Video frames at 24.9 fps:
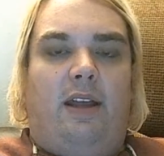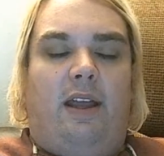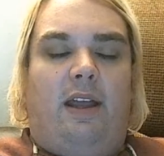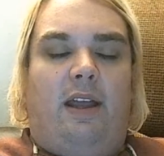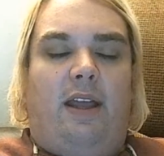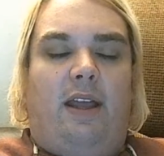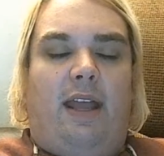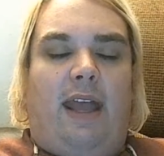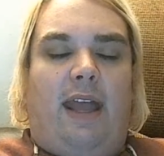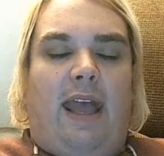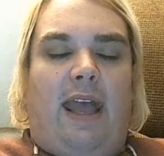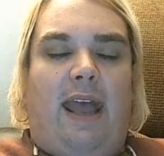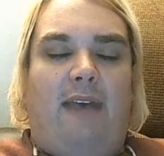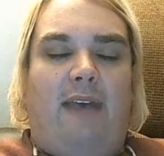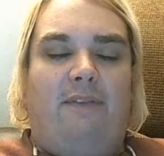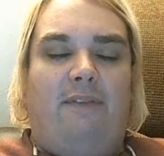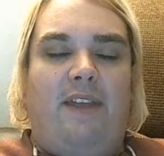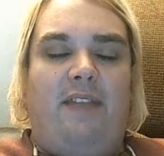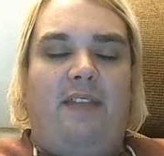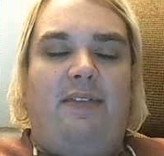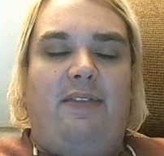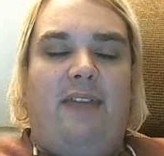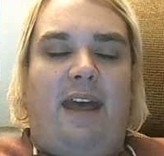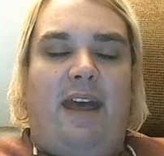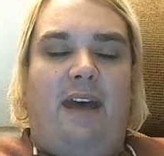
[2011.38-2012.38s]

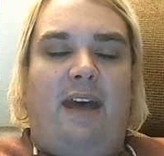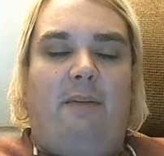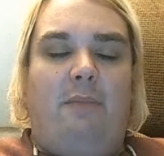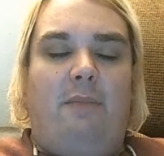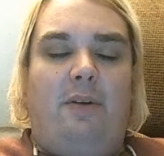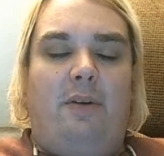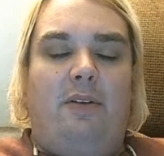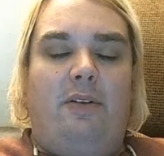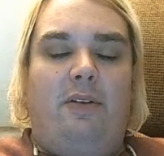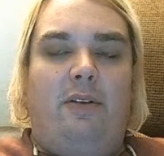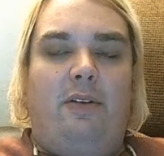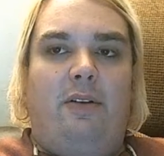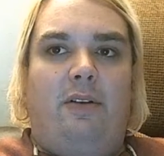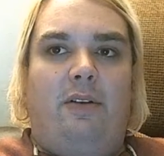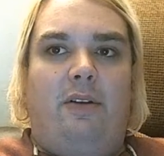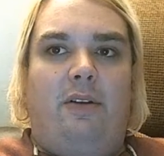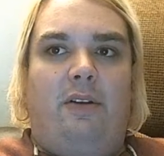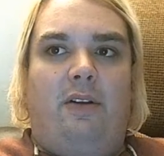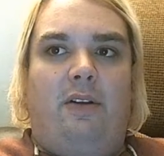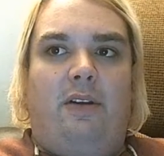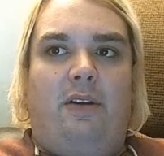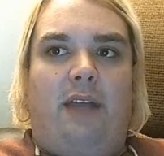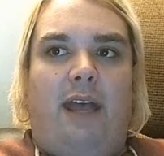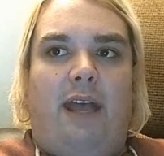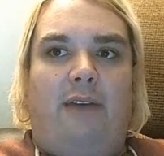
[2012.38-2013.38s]
having them
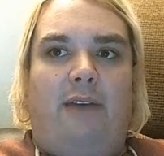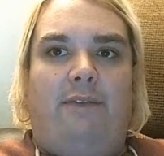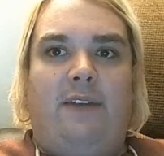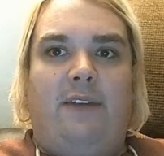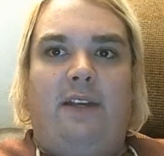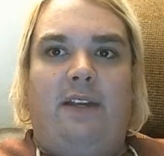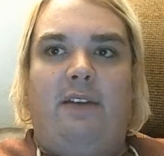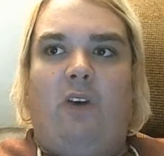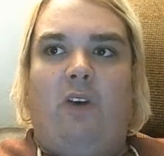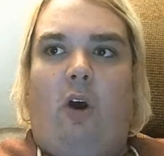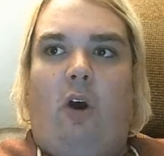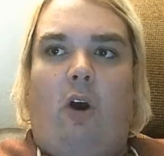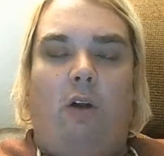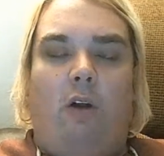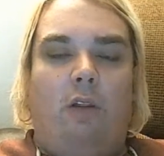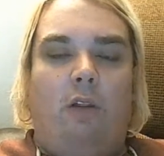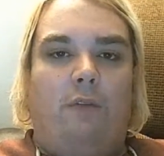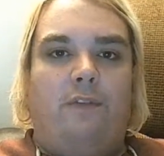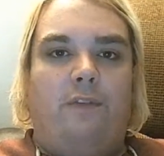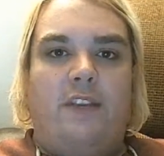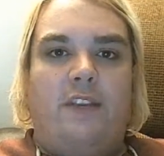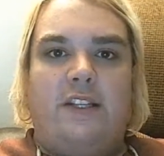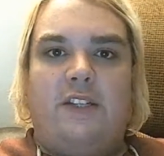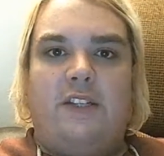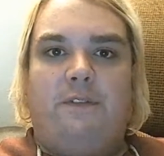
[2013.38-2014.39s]
having all of
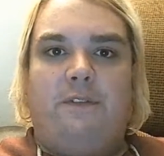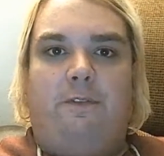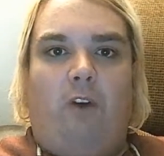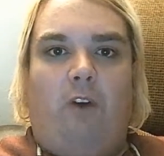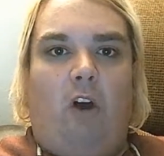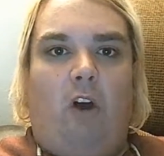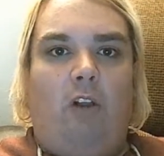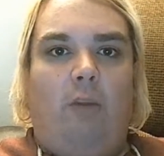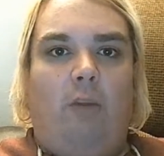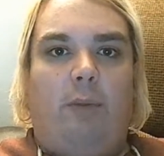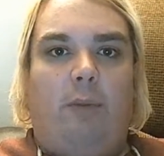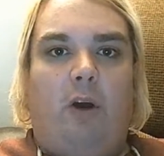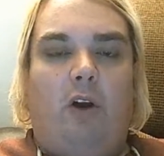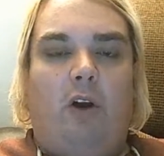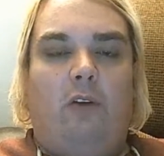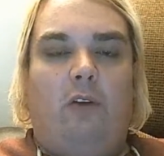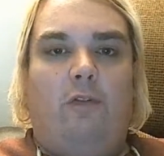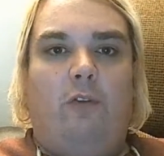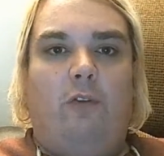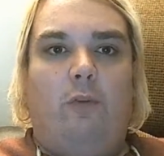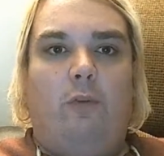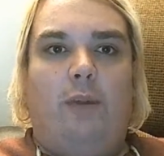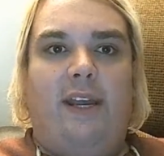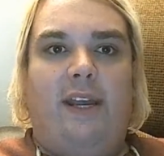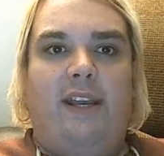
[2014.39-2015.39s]
this fall apart for
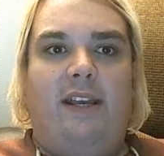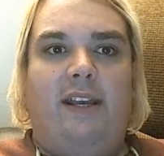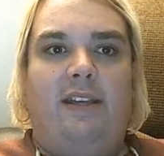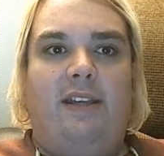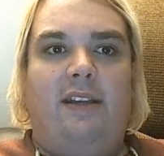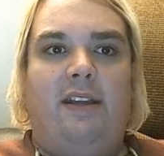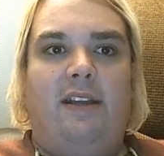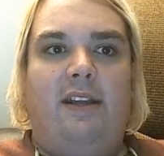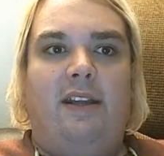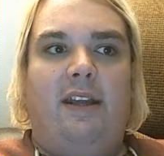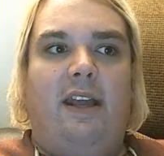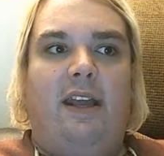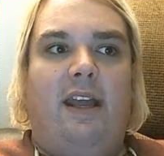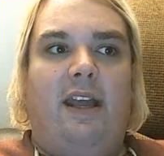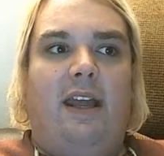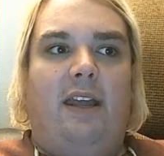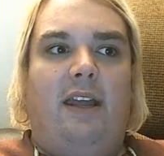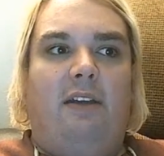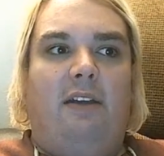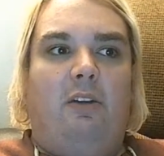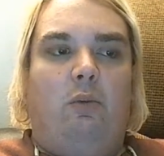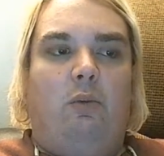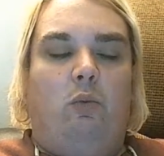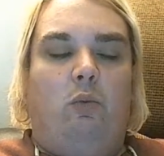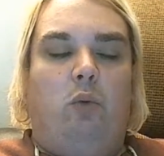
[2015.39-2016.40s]
reigen
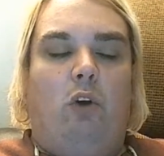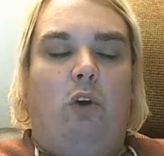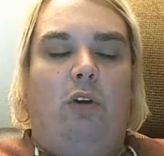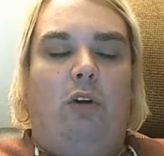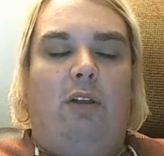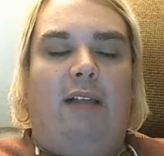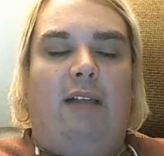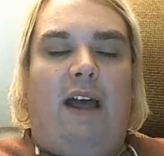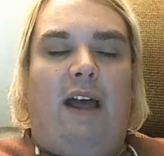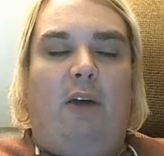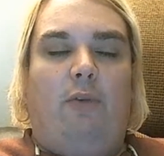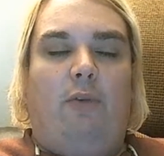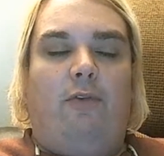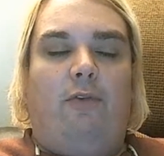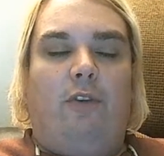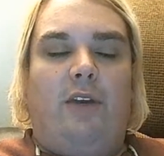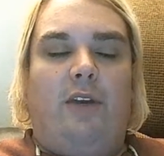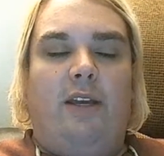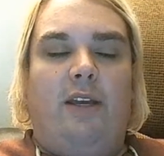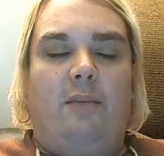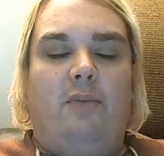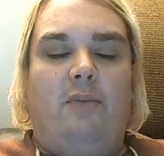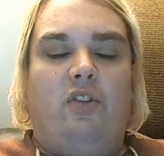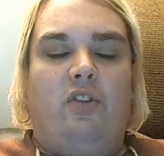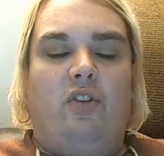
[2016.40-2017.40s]
will allow for
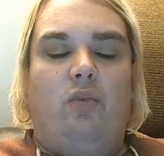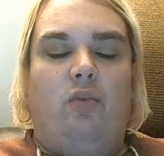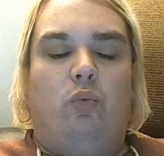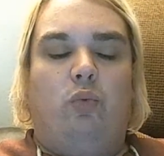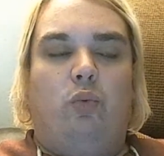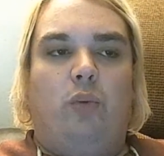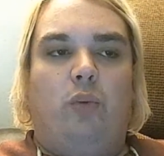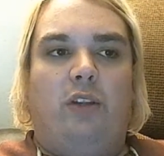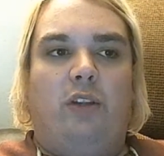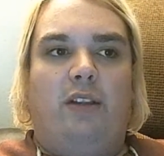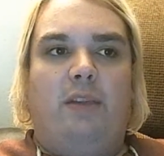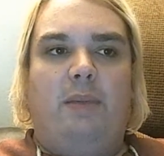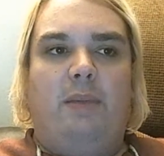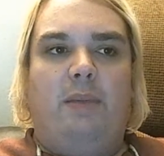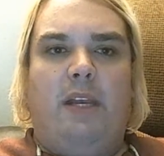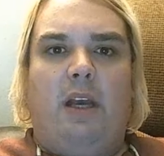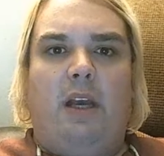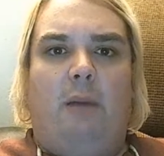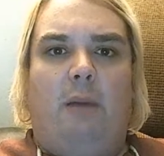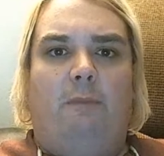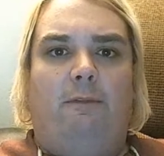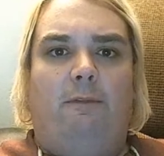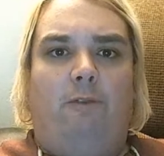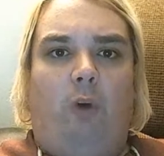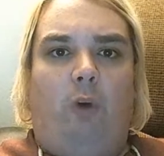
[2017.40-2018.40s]
him to really
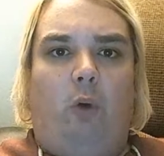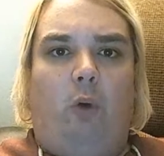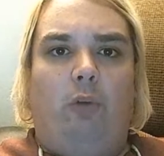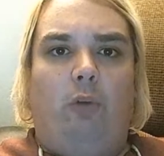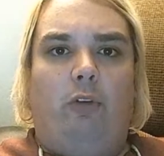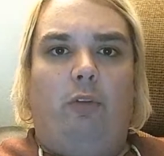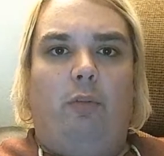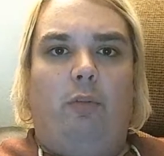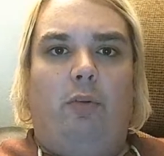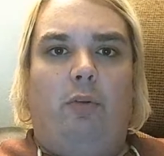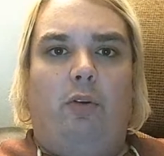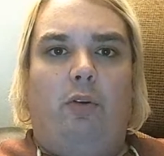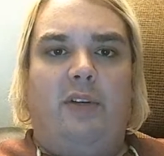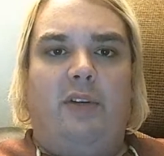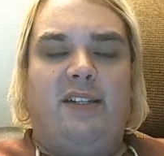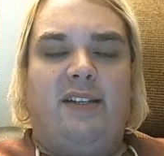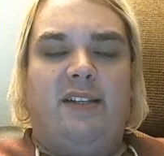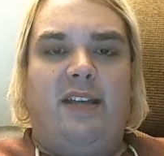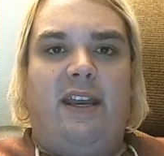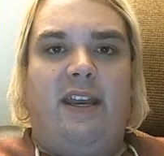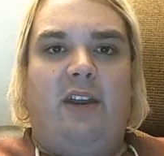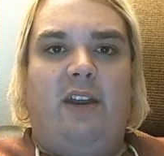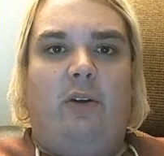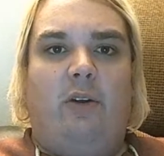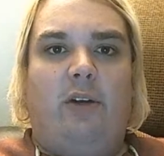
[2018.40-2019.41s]
become vulnerable as a
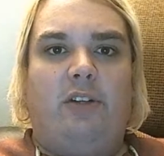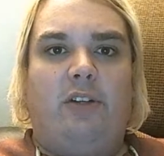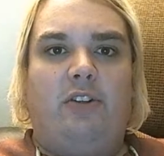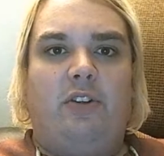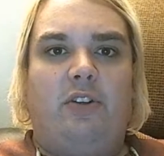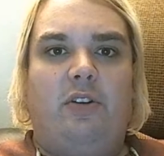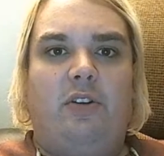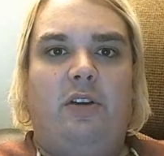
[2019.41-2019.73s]
character